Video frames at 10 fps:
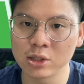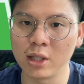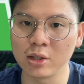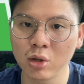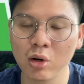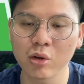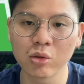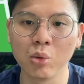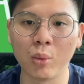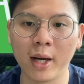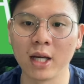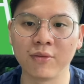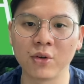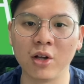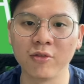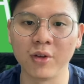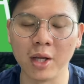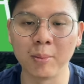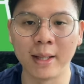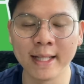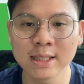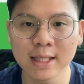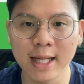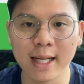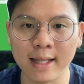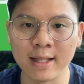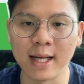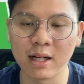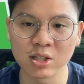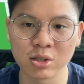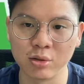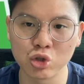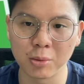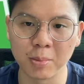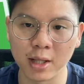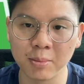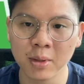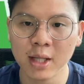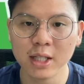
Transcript: So I'll talk through why I've gone for them. And let's start at the Arsenal triple up.